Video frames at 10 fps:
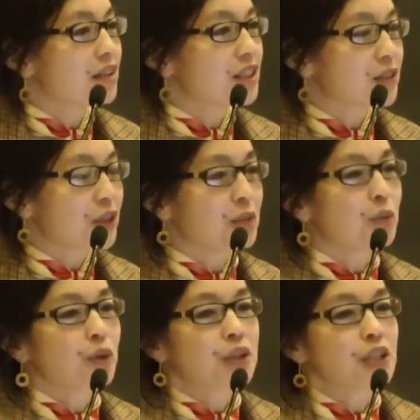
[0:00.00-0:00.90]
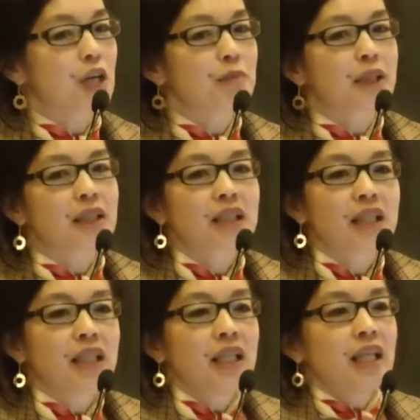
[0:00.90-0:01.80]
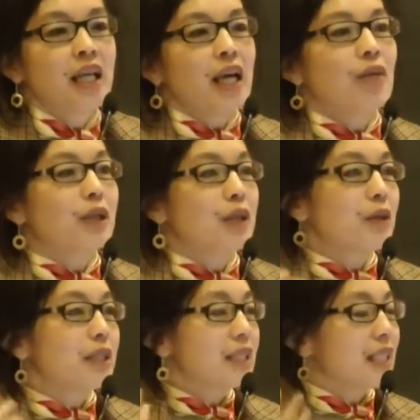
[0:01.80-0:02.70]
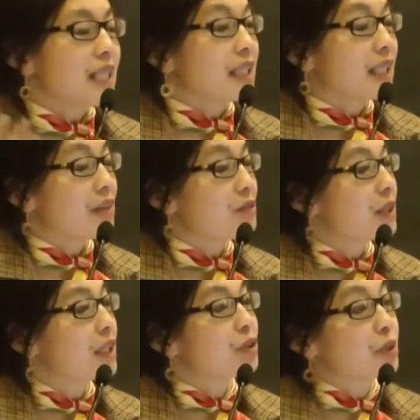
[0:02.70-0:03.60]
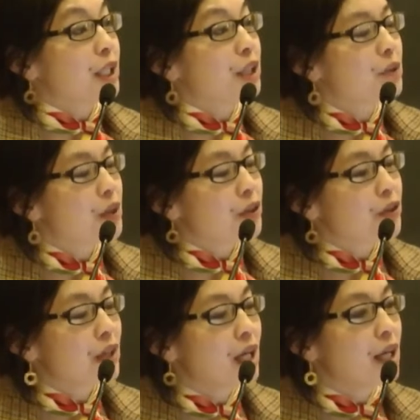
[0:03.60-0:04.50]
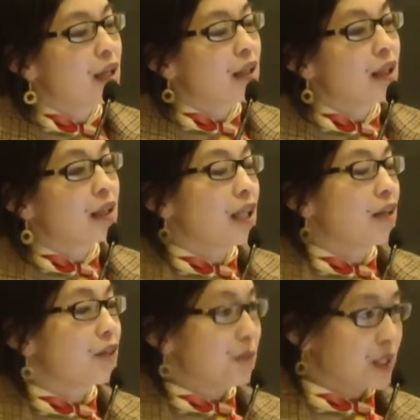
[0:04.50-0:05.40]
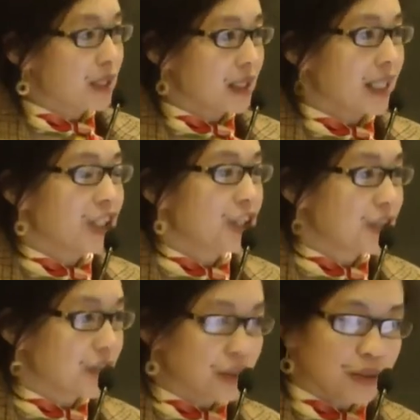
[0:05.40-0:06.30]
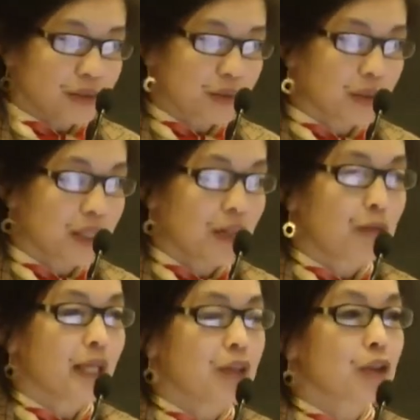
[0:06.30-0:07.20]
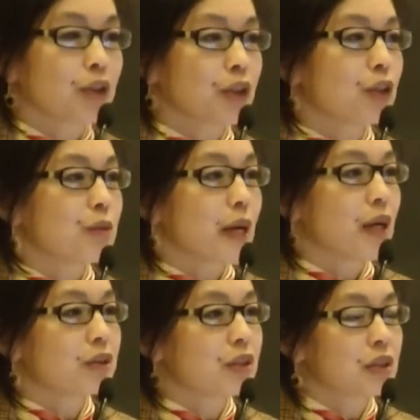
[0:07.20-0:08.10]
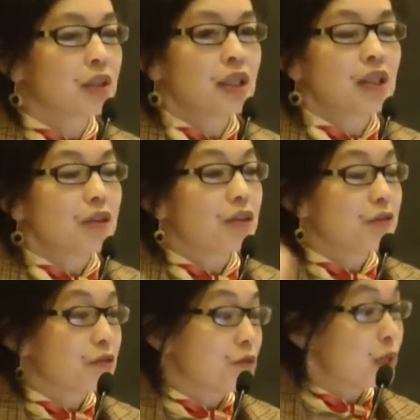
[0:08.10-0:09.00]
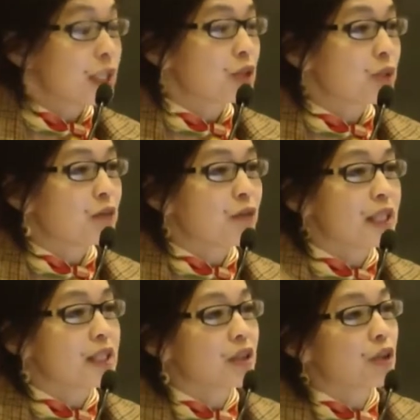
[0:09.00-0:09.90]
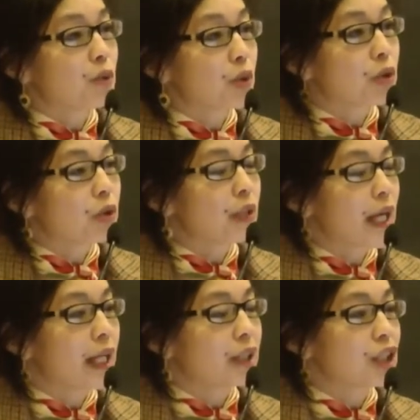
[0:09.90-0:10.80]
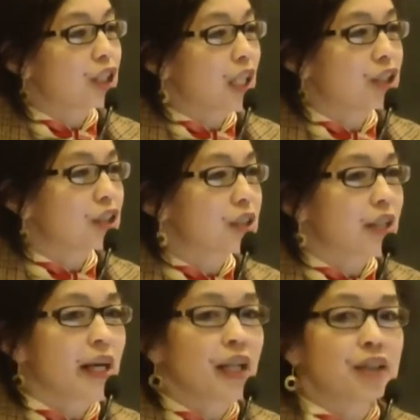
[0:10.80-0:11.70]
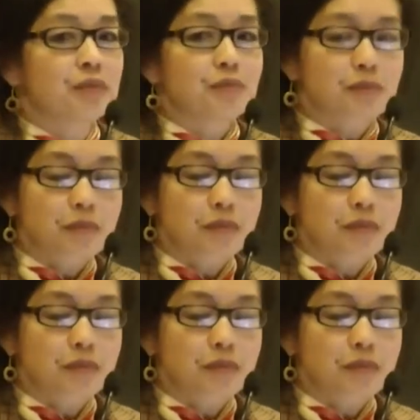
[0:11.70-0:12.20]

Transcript: this very important topic. And what I want to say is that I really agree with a lot of the presentations that were made earlier about the risks we face in the world and the challenges ahead.